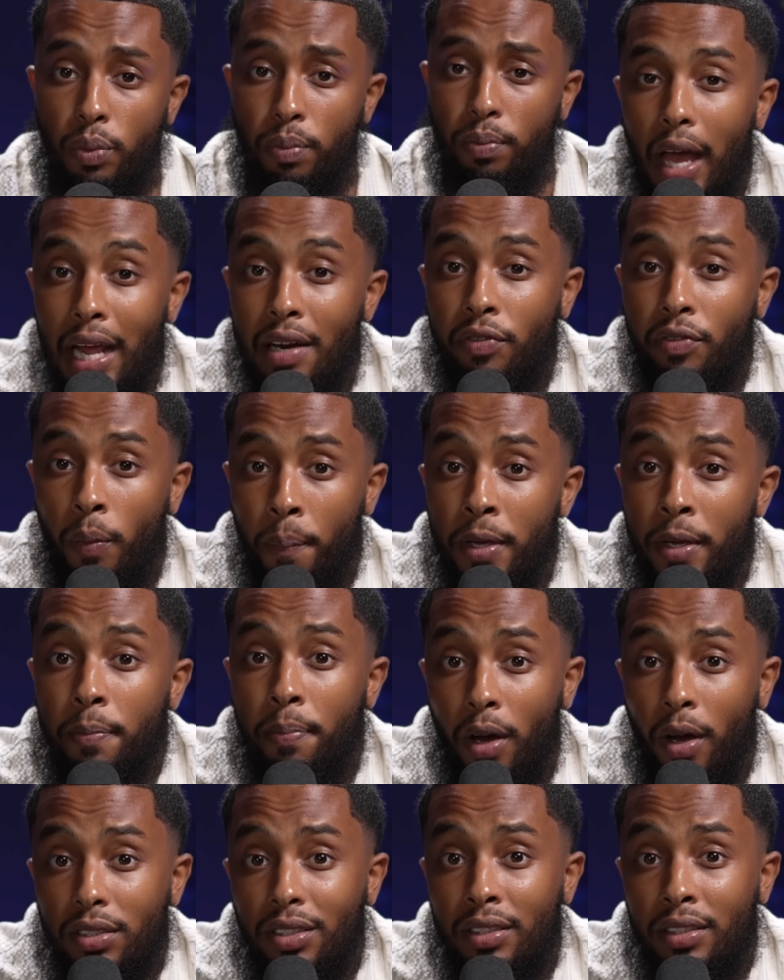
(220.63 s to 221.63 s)
And for me
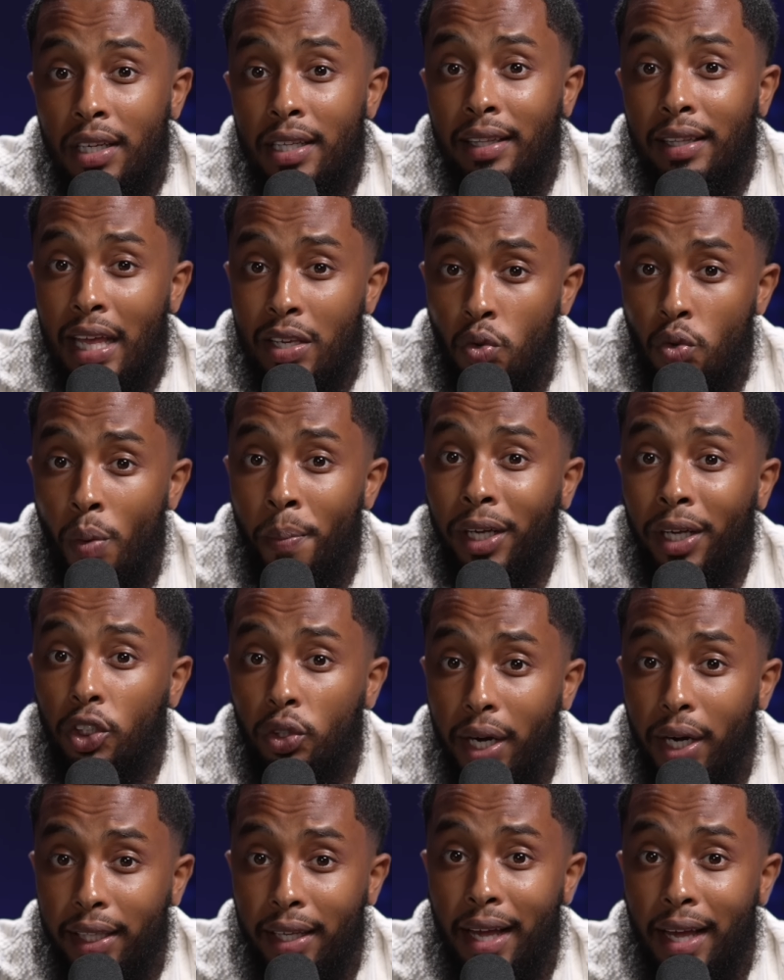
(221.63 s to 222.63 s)
personally, that's where my
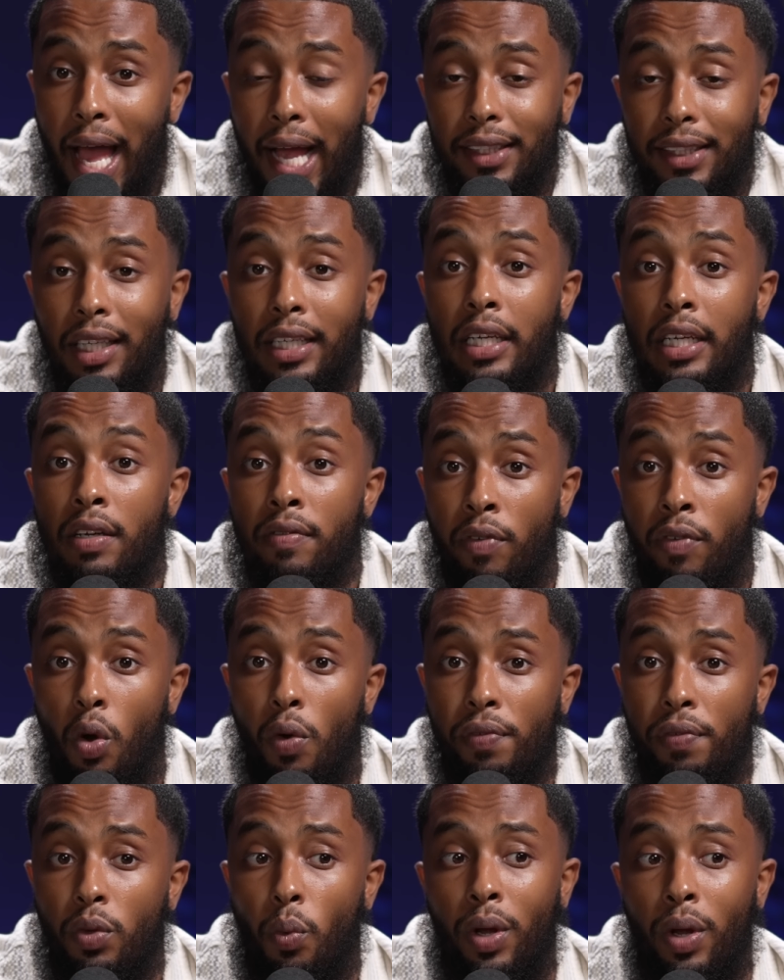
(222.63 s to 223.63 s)
trading actually
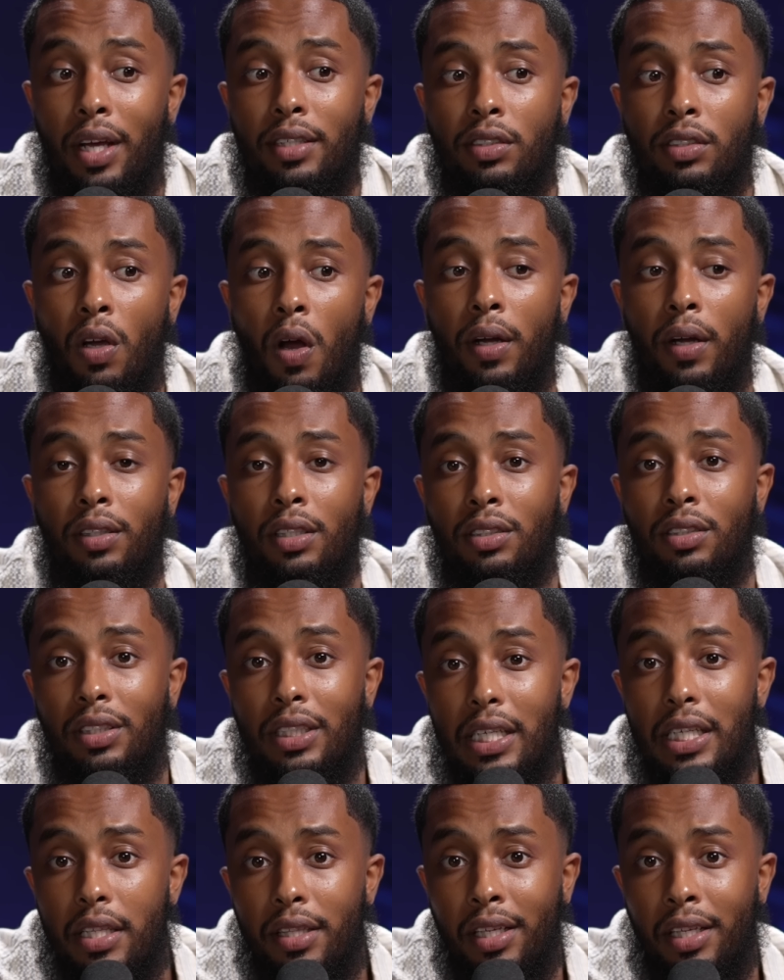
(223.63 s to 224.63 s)
evolved. When I started to
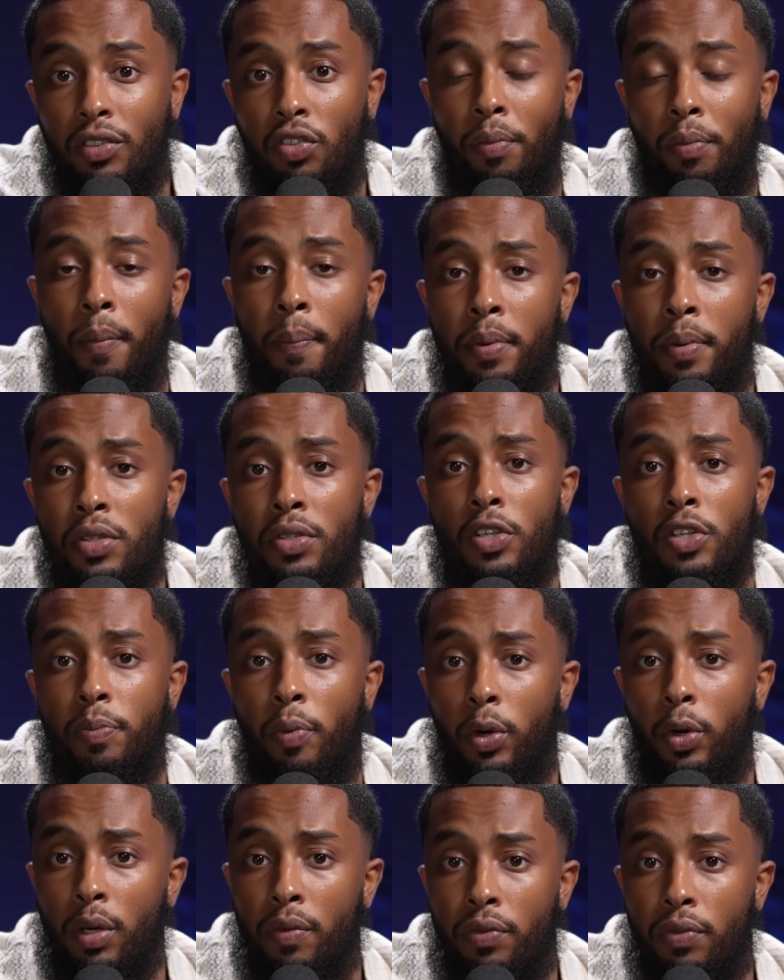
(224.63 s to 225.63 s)
see things from a business
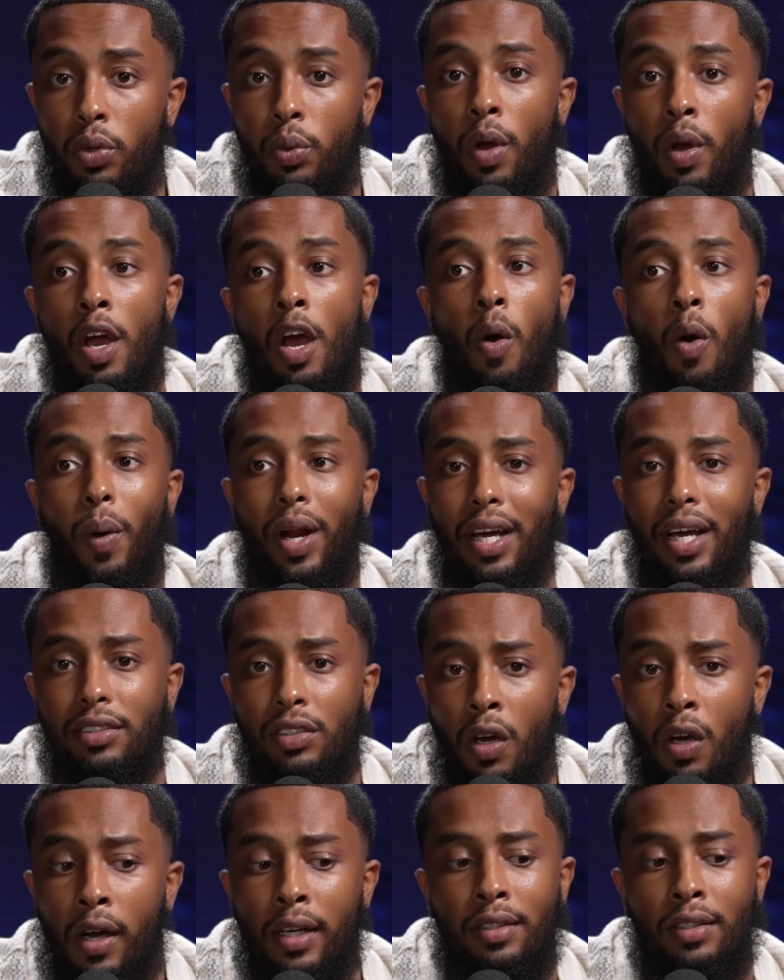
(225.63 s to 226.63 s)
point of view, when I
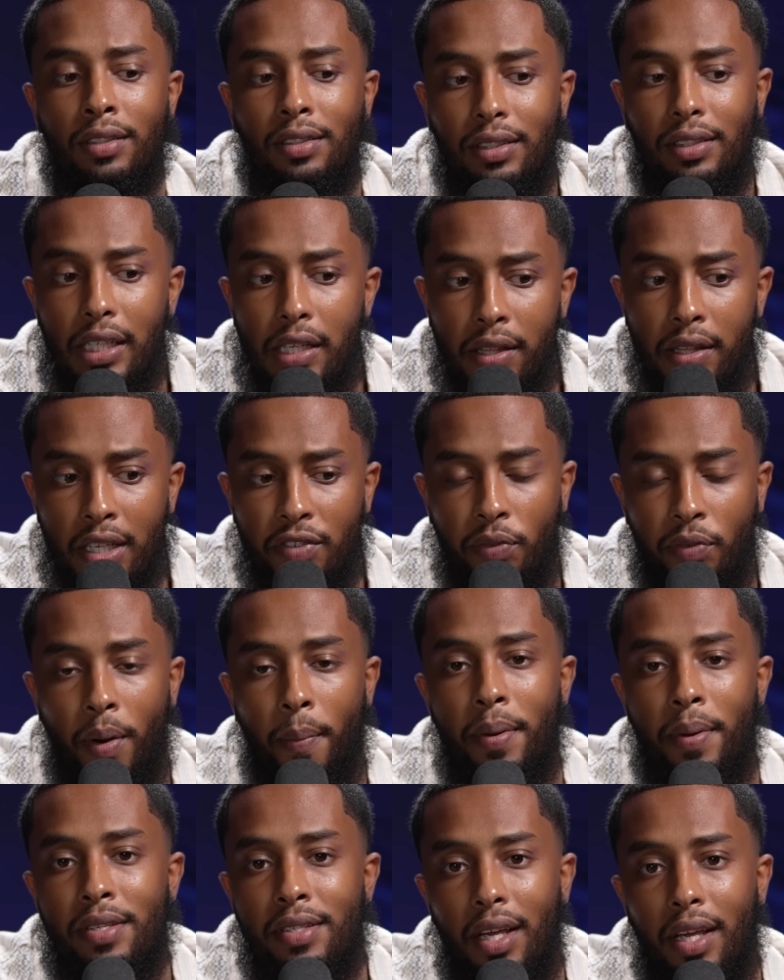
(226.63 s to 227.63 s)
started to see things from a
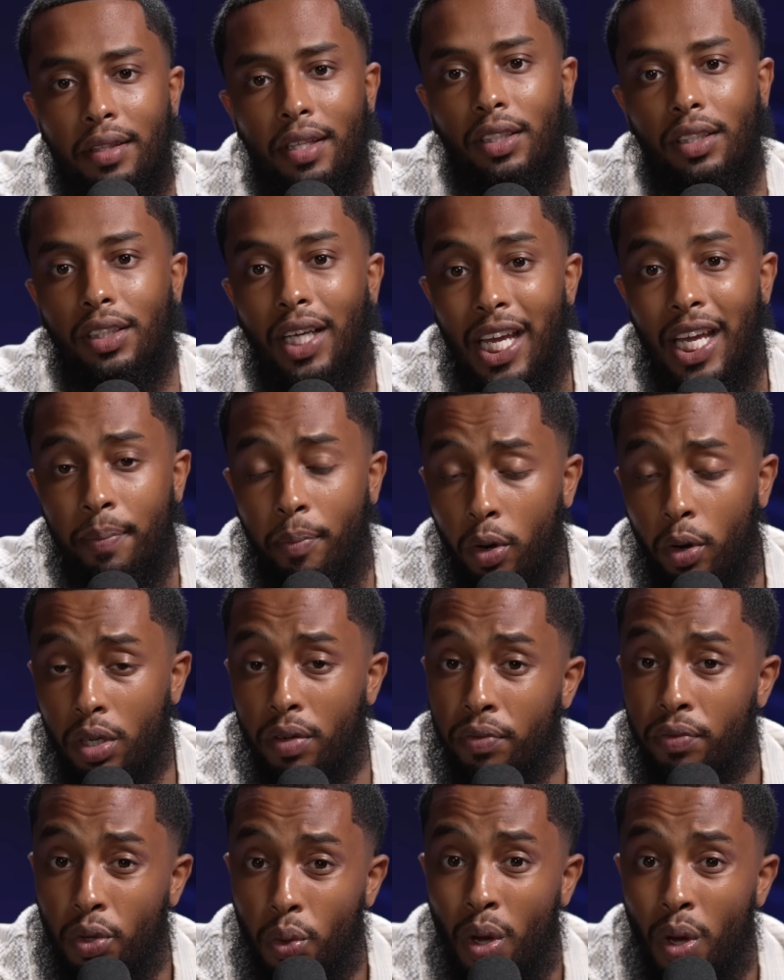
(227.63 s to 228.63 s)
percentage gain point of
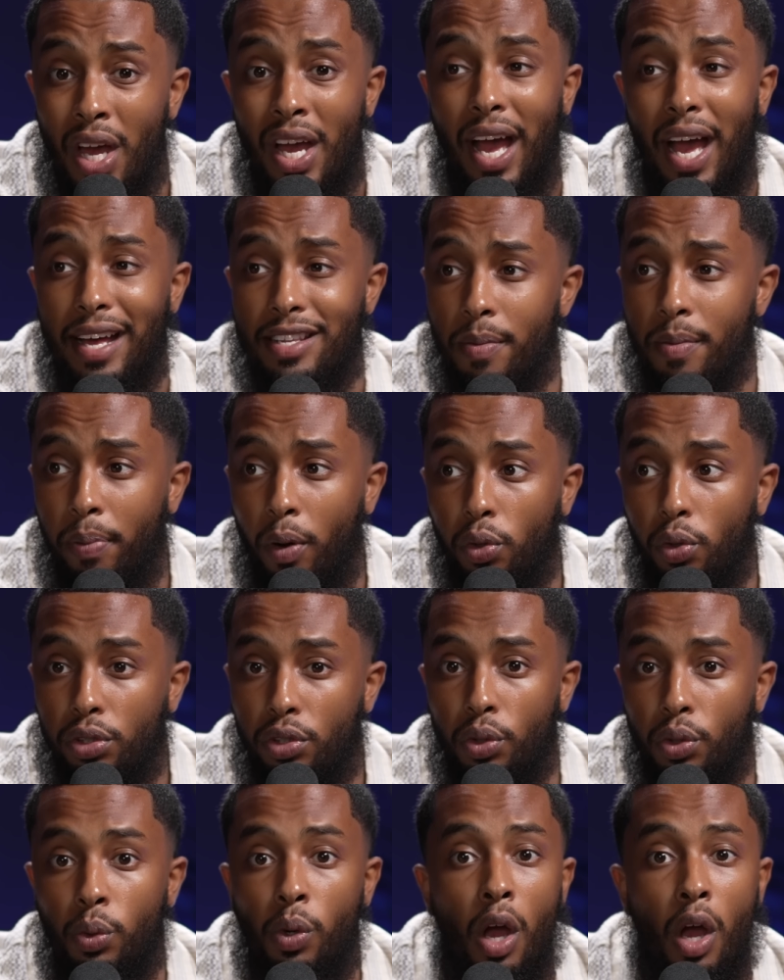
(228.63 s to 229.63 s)
view, as opposed
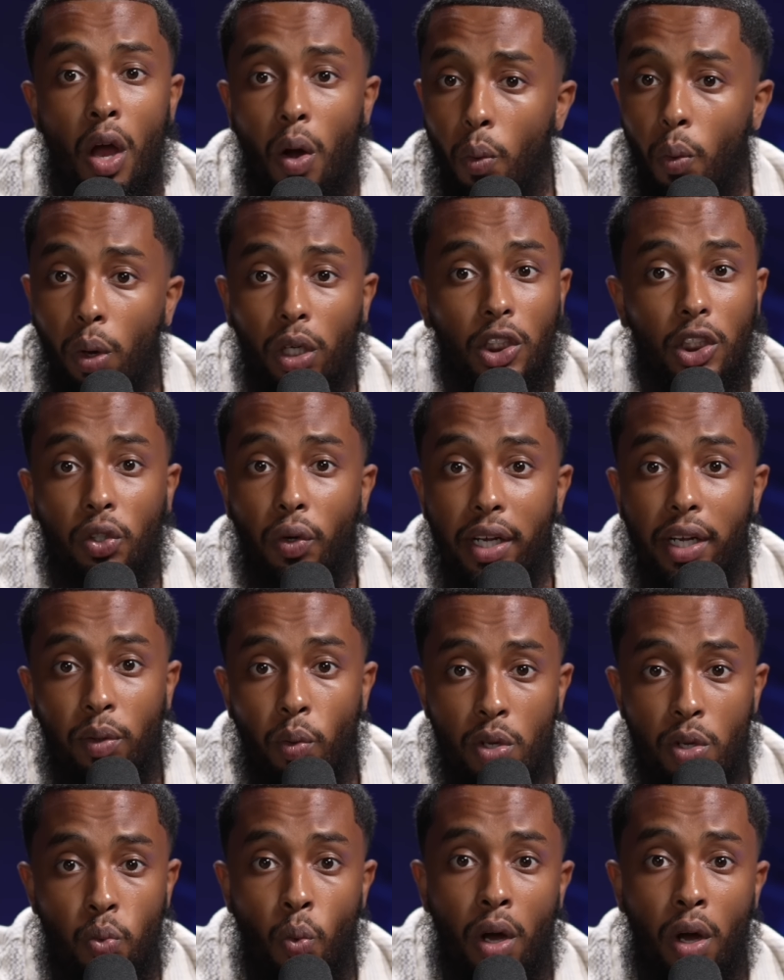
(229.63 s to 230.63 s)
to what trade
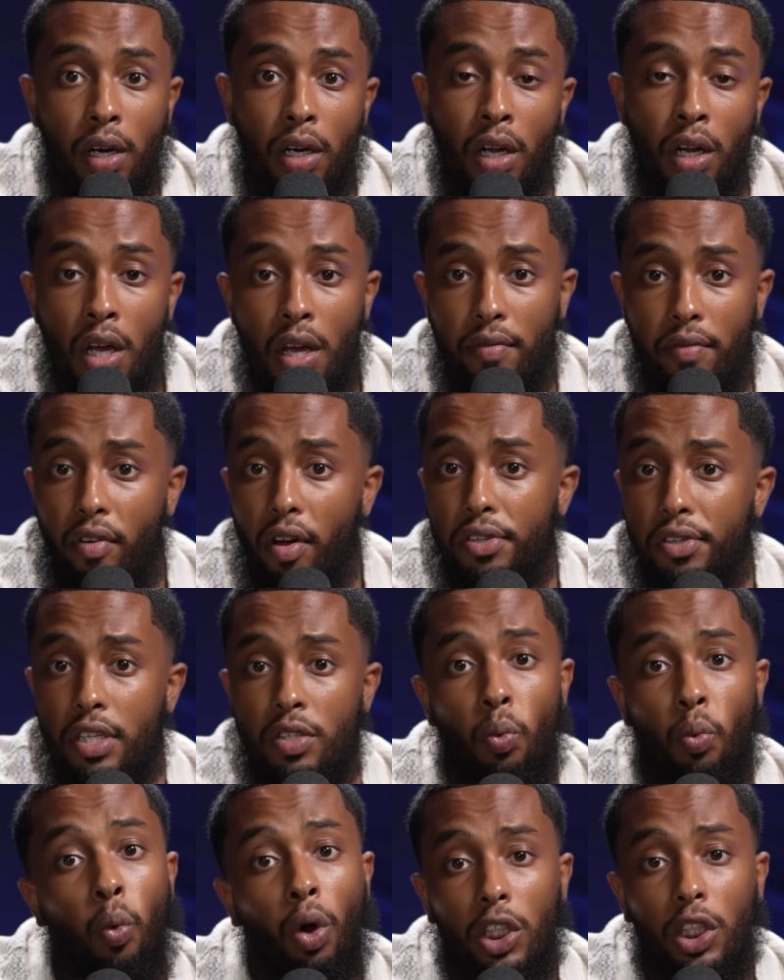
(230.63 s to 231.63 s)
was won versus
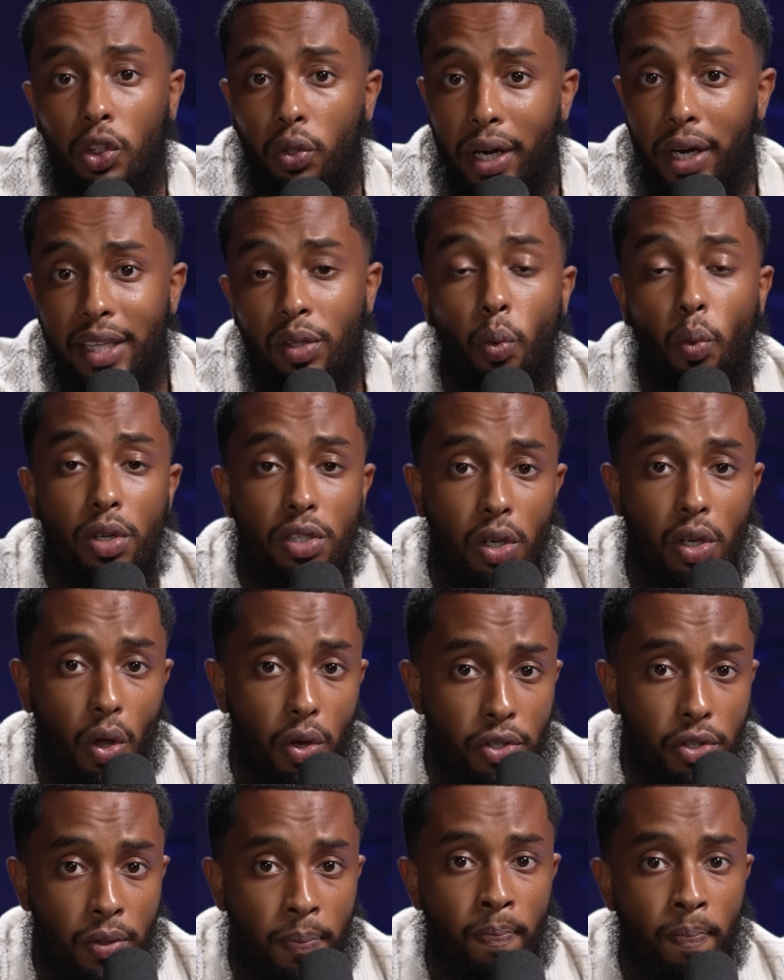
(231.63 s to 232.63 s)
what trade was lost.